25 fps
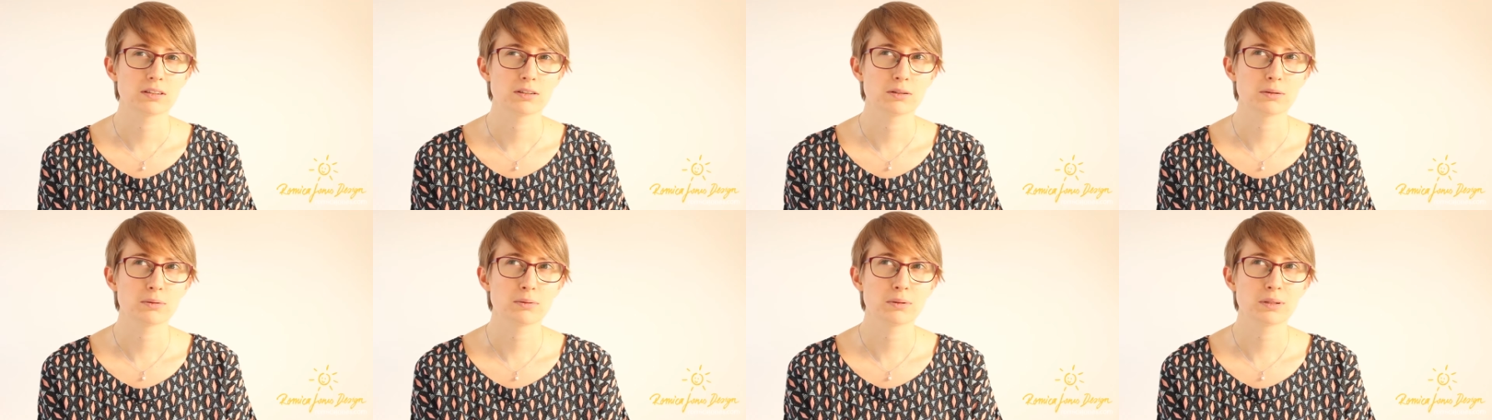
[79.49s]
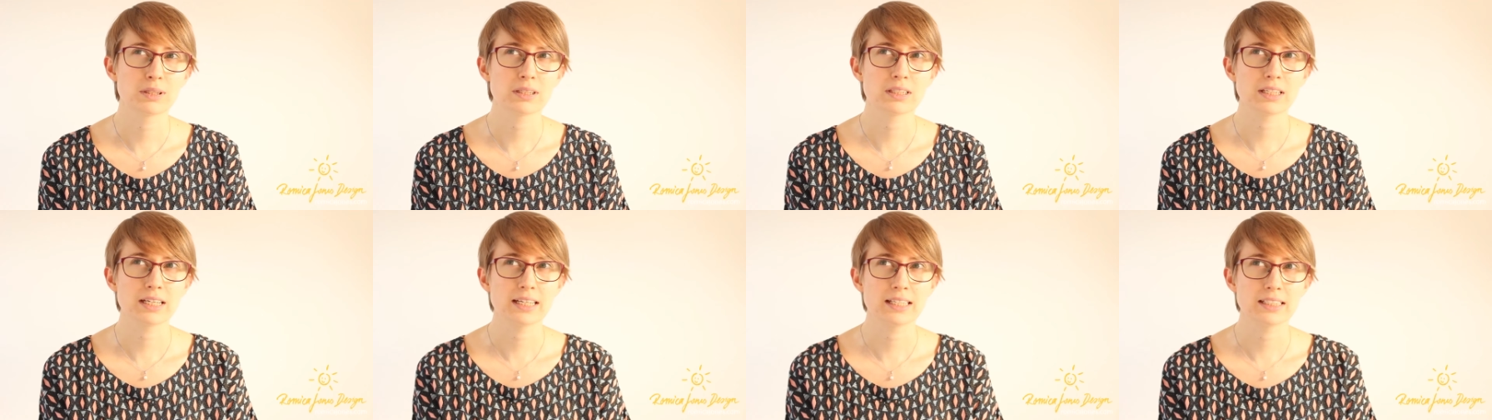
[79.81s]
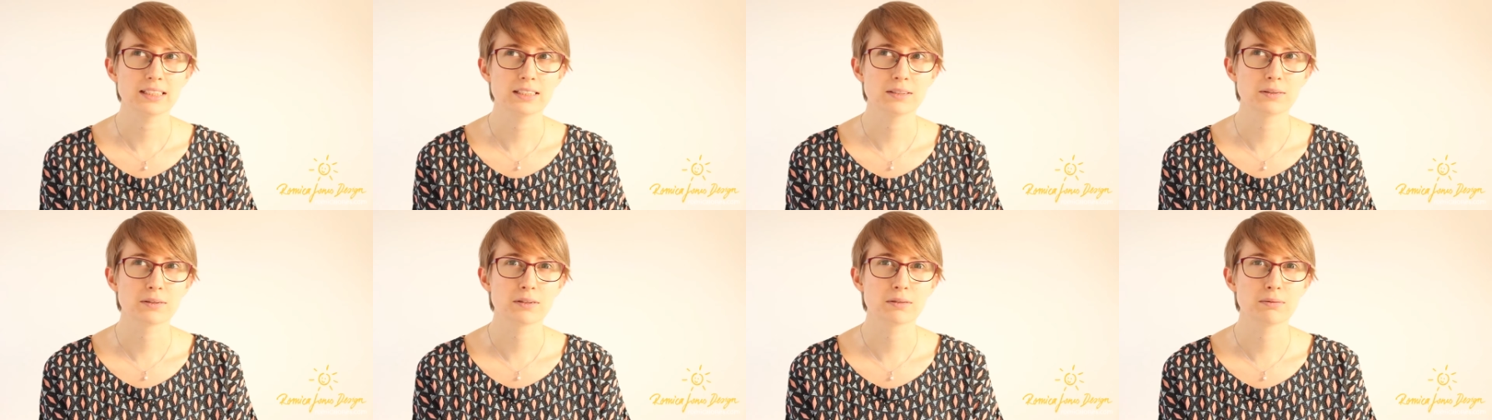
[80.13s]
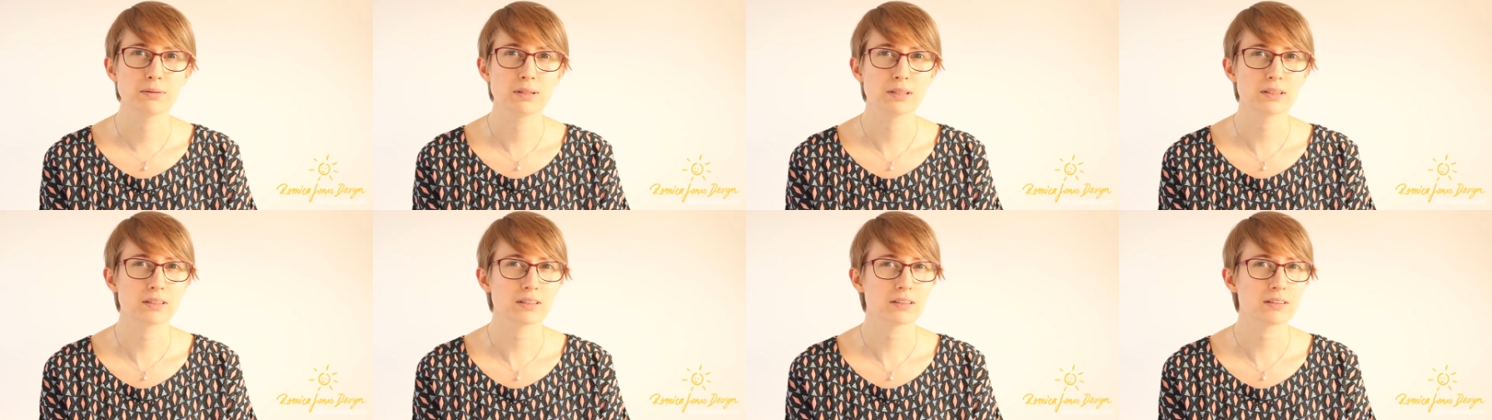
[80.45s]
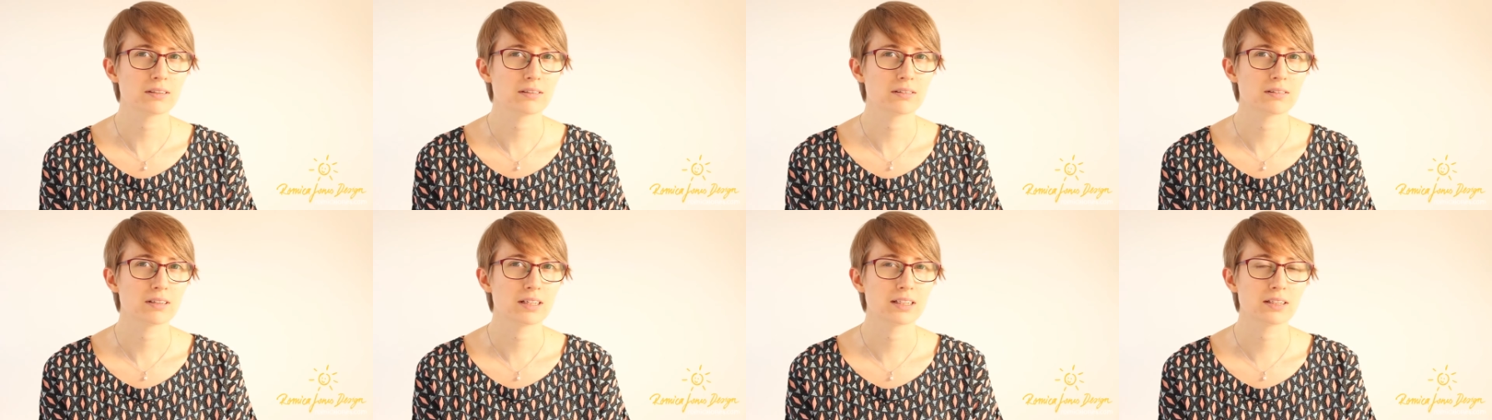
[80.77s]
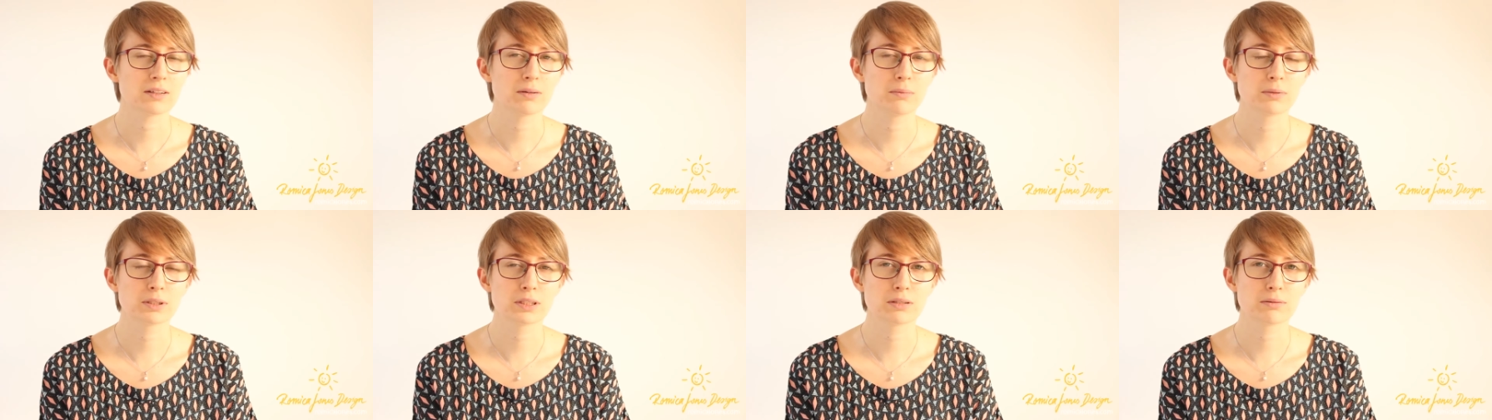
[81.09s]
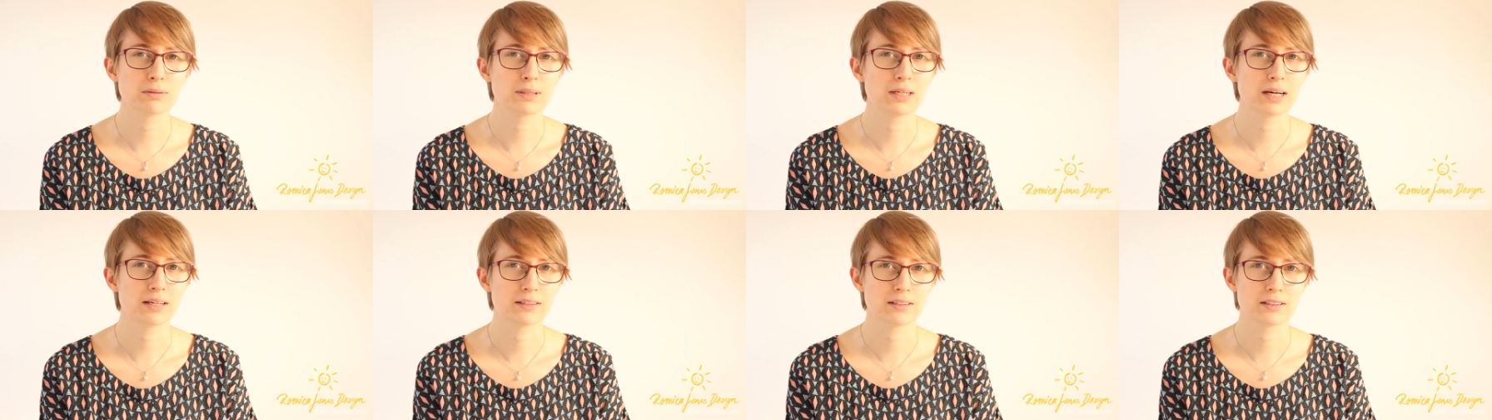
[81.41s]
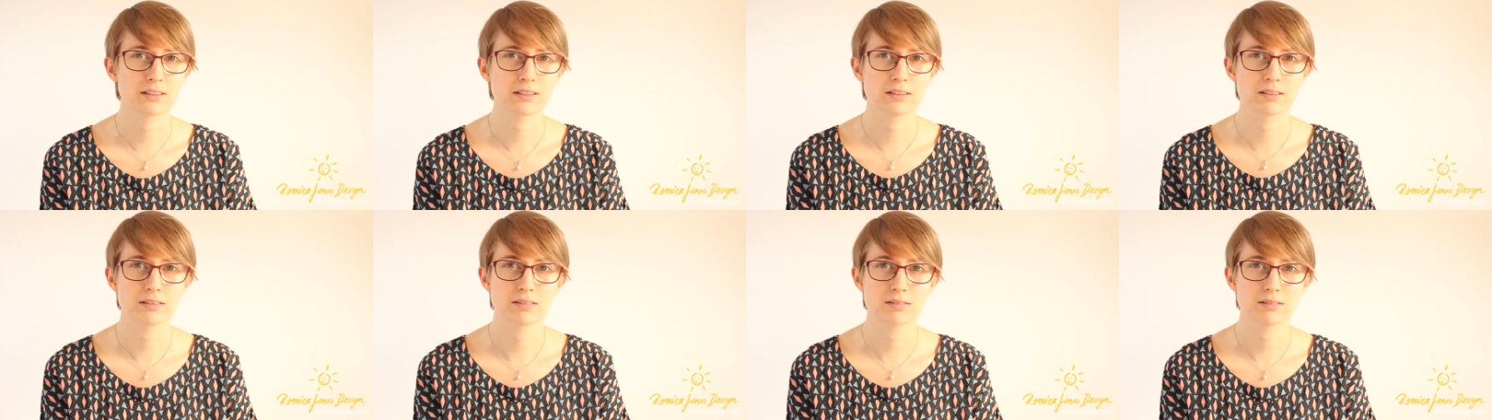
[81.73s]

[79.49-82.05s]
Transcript: 280 or 300, like almost 300